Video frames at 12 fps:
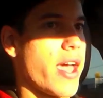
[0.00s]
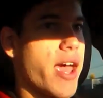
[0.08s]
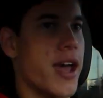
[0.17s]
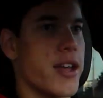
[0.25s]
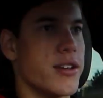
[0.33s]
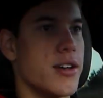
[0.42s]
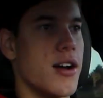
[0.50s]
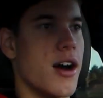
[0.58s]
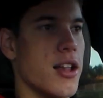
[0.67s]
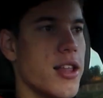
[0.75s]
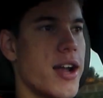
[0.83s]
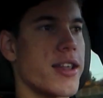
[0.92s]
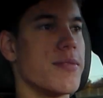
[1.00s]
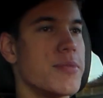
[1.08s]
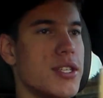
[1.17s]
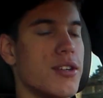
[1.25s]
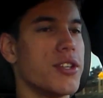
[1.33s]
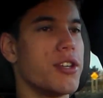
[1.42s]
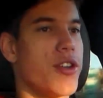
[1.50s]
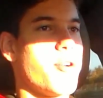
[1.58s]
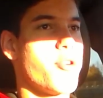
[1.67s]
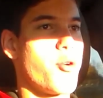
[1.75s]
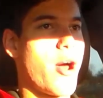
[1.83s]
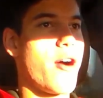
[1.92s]
and a lot of them still didn't
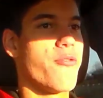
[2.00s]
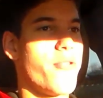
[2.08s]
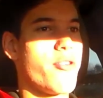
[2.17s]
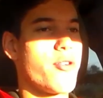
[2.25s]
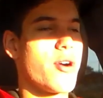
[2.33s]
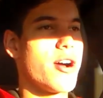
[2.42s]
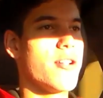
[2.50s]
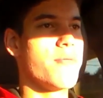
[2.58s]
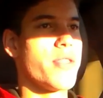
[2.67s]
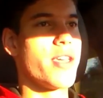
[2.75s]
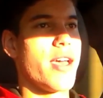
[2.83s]
know their route very well,